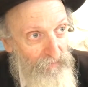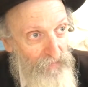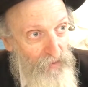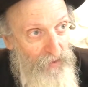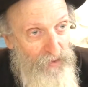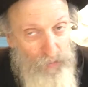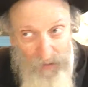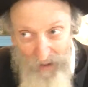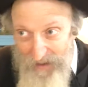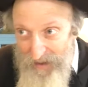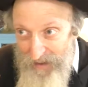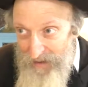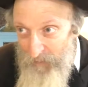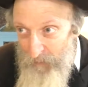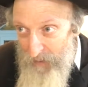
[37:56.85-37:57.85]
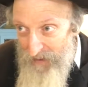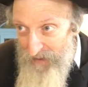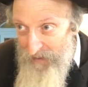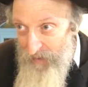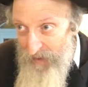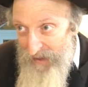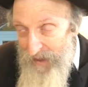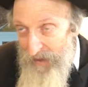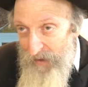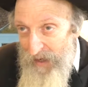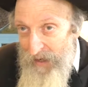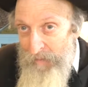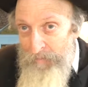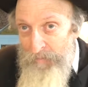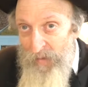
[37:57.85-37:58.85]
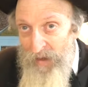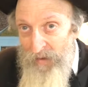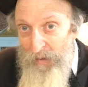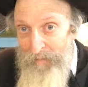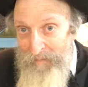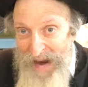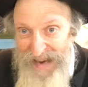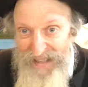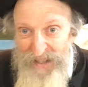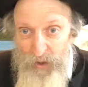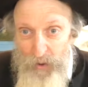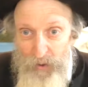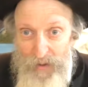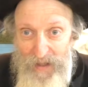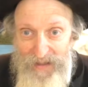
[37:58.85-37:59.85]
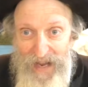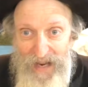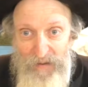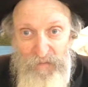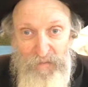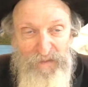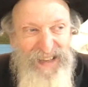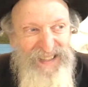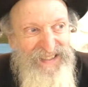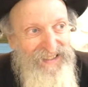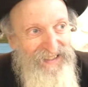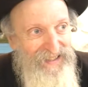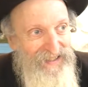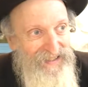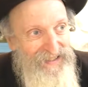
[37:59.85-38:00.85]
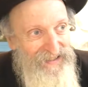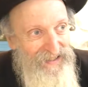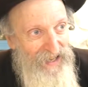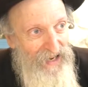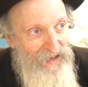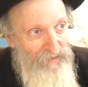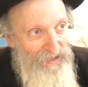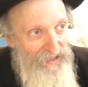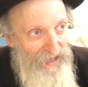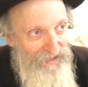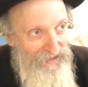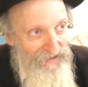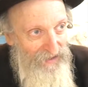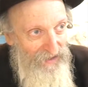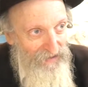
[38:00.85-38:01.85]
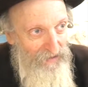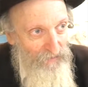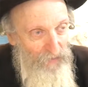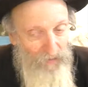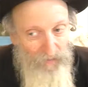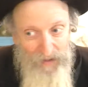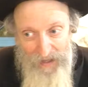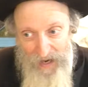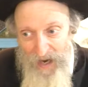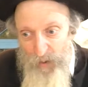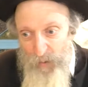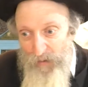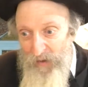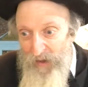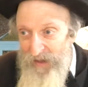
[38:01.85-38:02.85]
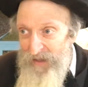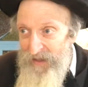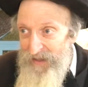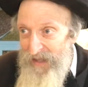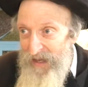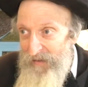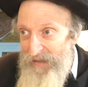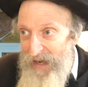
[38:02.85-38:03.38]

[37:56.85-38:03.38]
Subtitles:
So it's really the difference. The master is not invested in his slave to that extent. On the contrary, if he thinks the slave is